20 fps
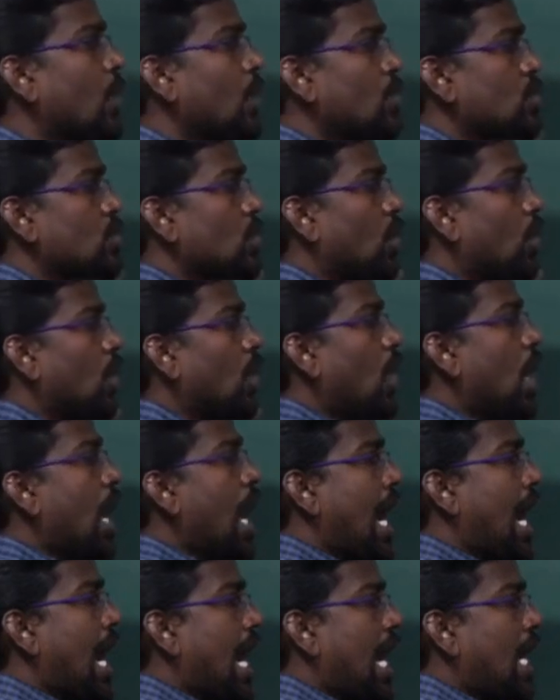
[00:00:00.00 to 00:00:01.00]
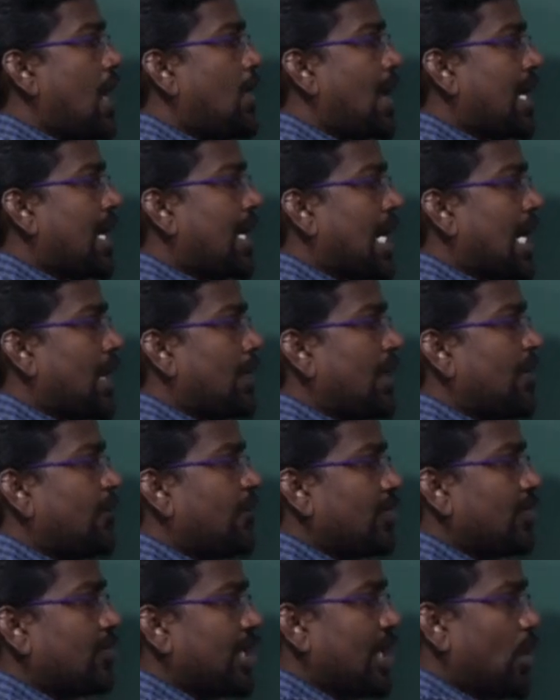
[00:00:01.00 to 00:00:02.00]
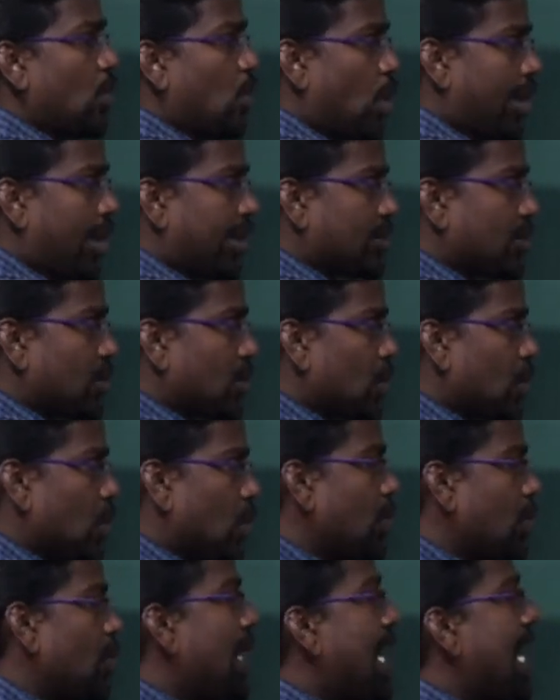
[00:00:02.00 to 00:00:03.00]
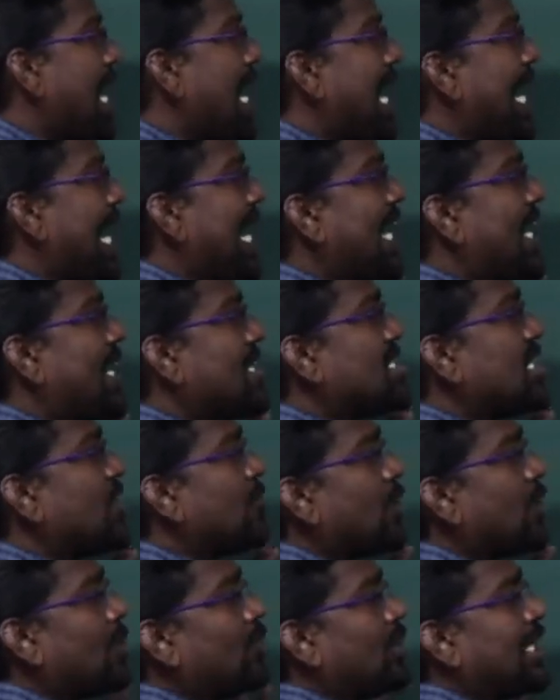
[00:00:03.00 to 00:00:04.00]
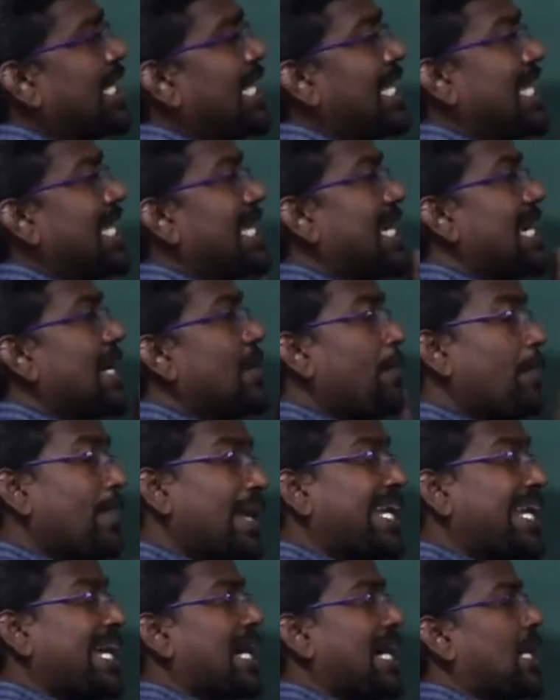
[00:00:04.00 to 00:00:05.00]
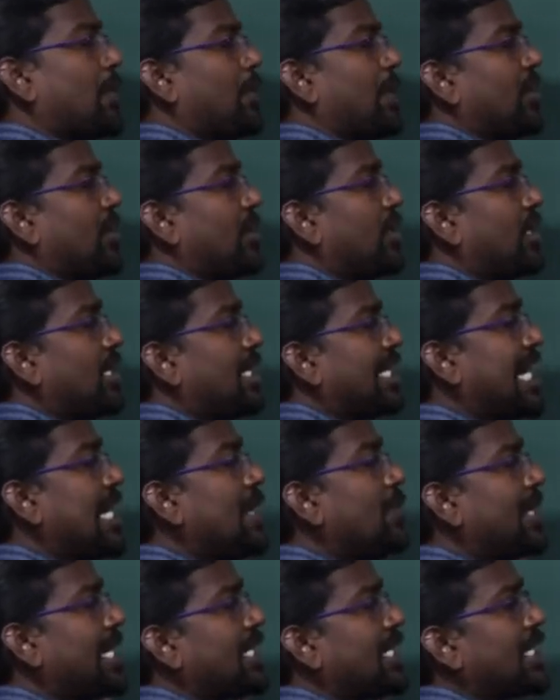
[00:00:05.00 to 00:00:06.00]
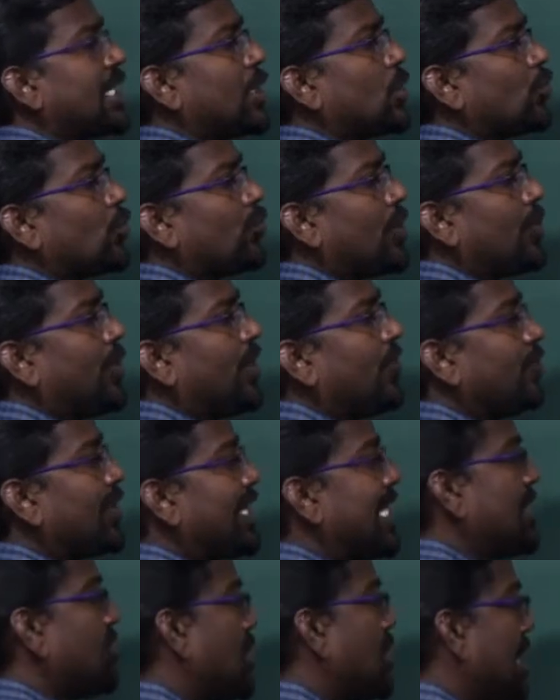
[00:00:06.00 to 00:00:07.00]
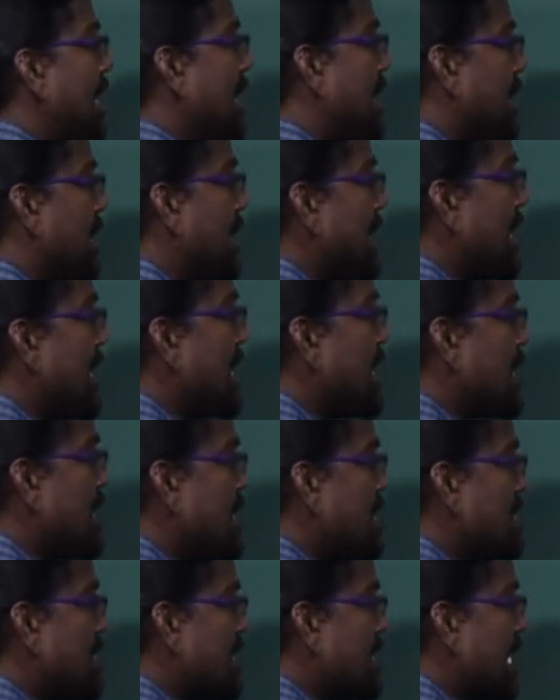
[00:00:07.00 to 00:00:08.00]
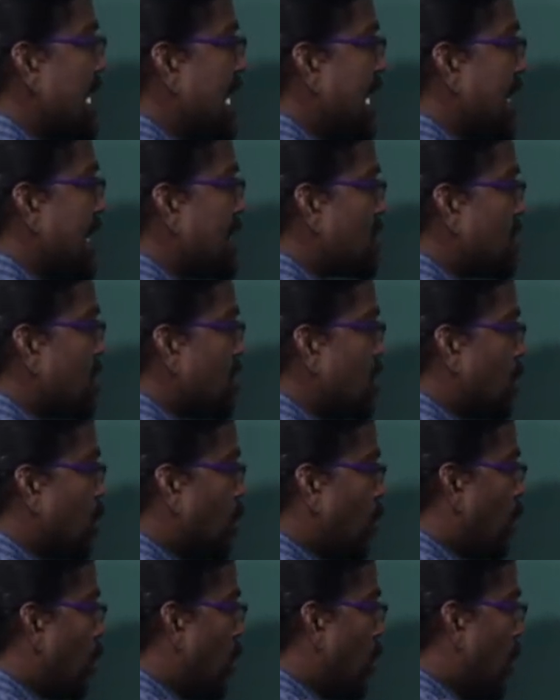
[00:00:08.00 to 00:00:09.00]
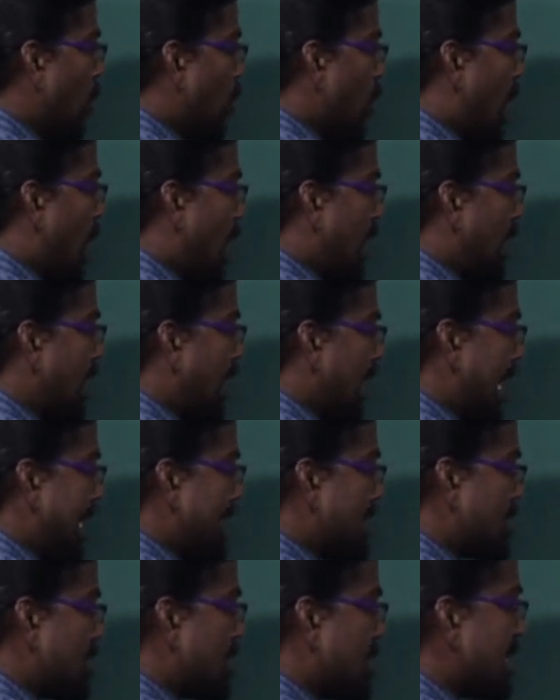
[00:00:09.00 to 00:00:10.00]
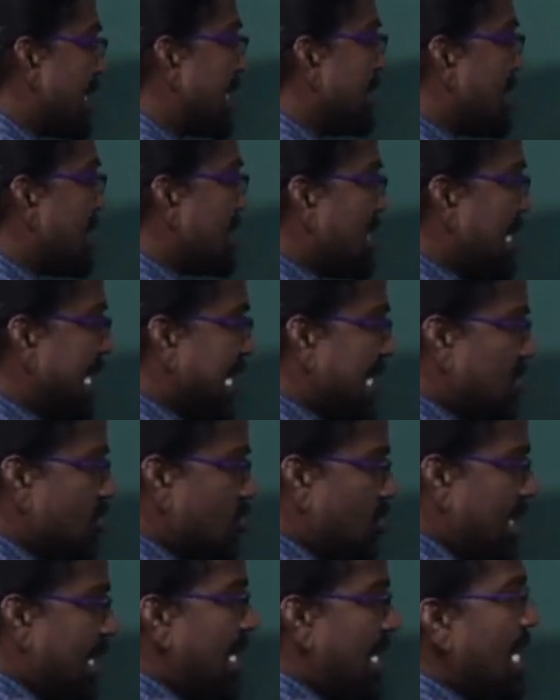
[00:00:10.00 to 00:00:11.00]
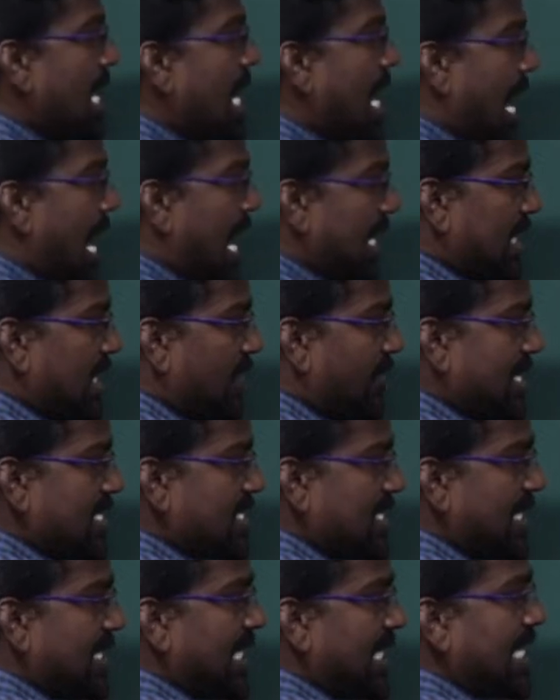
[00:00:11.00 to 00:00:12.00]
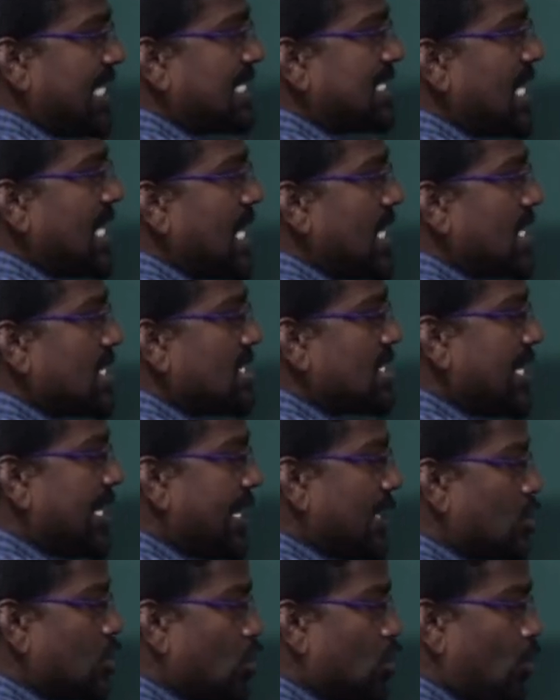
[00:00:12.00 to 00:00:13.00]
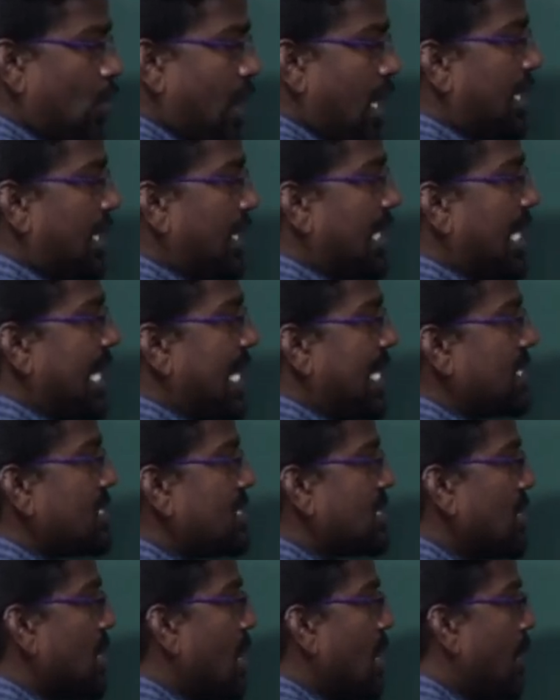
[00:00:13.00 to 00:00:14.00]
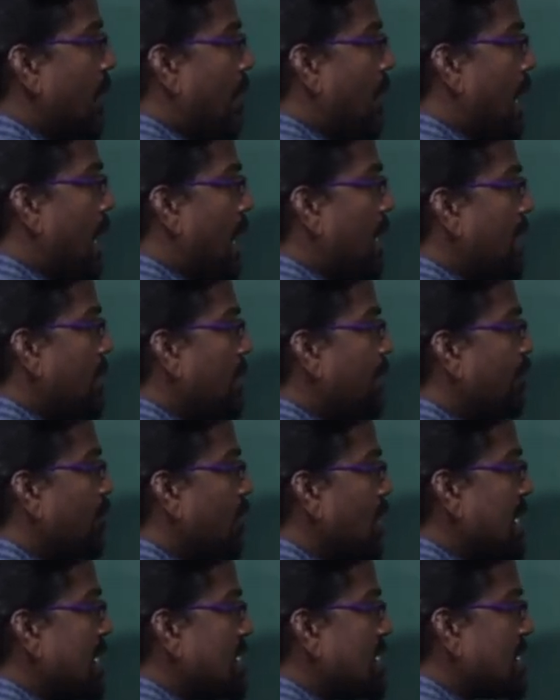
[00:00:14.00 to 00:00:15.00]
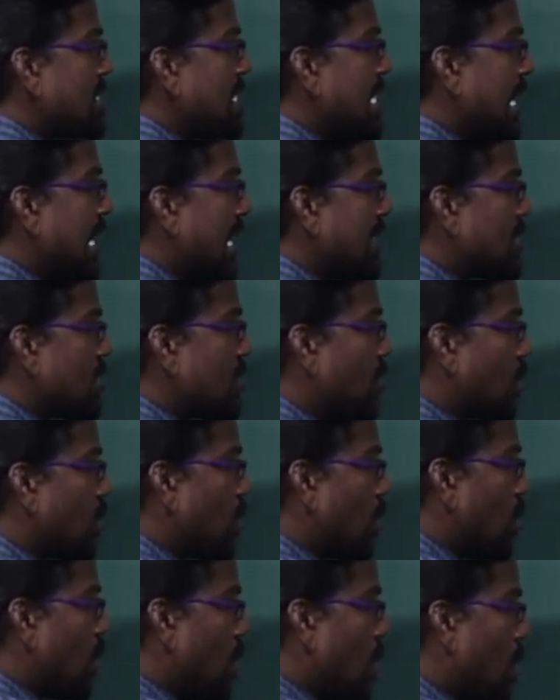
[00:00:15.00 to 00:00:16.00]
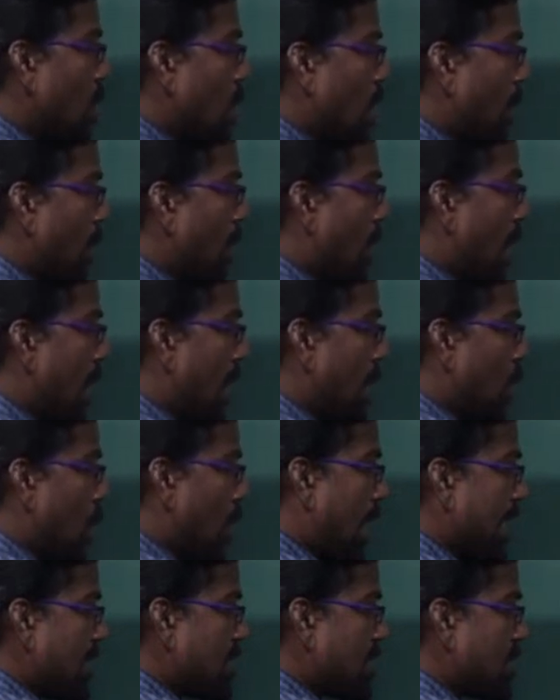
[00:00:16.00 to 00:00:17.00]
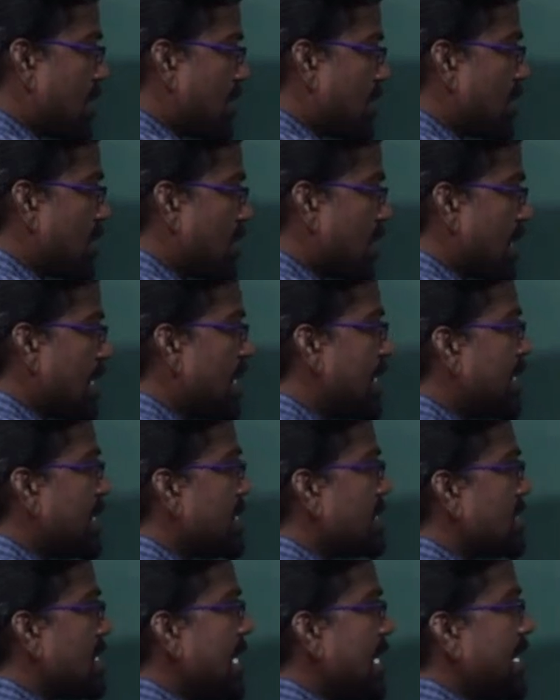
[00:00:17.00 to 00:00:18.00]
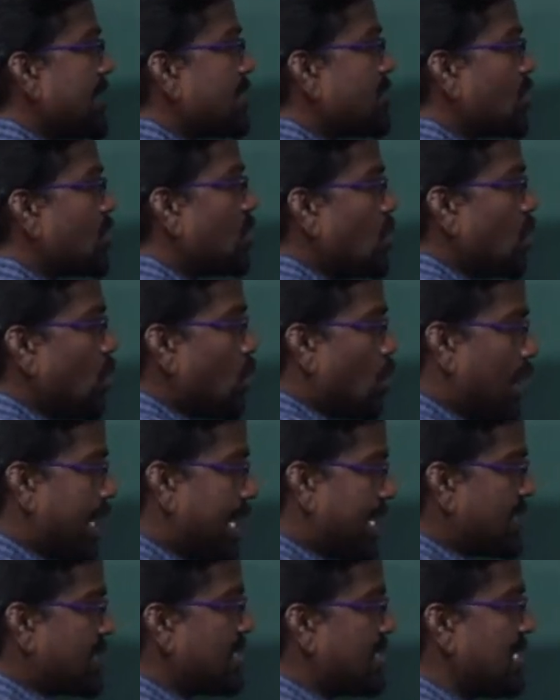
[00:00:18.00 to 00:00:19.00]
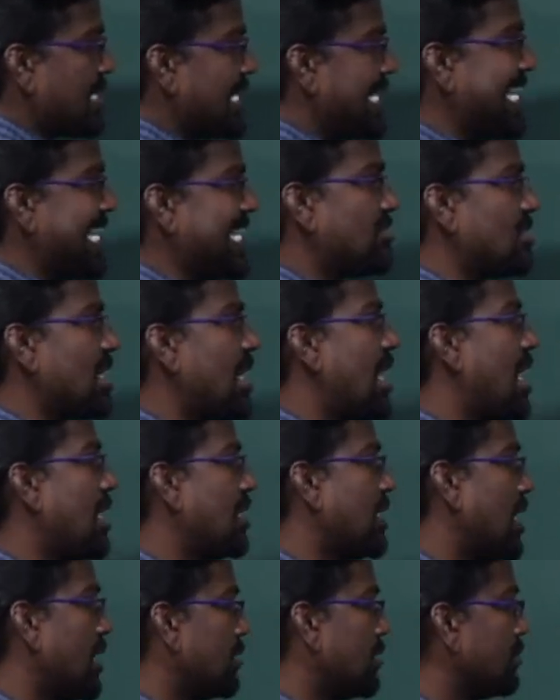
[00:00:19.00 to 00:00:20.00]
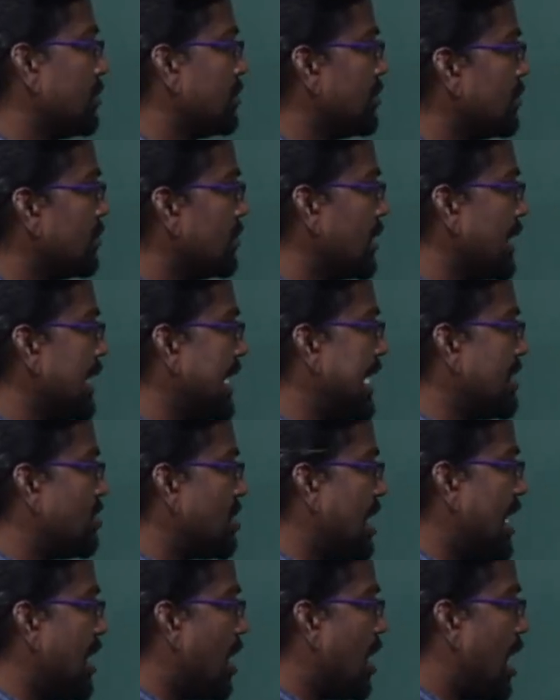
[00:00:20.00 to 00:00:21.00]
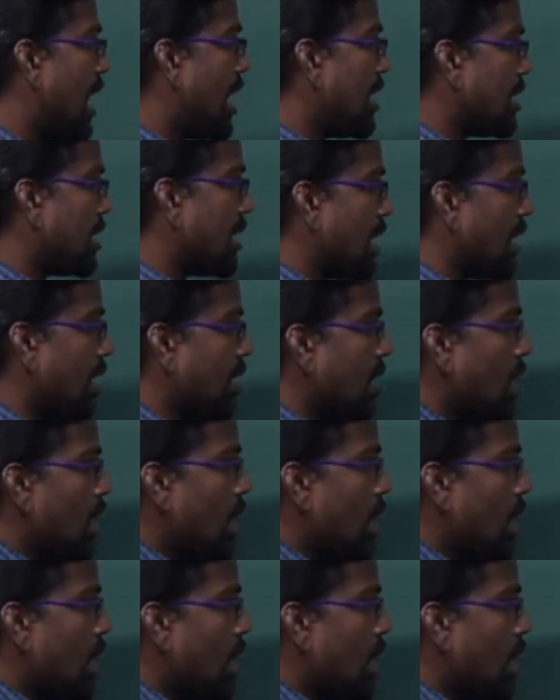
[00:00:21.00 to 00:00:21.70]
So alpha carbon from the OH group, hydrogen from the beta carbon eliminated to form of ethene. CH2 bond H. It is a CH3, otherwise written as CH2 bond H bond CH2 bond OH. CH2 OH. Ethyl alcohol. Ethyl alcohol.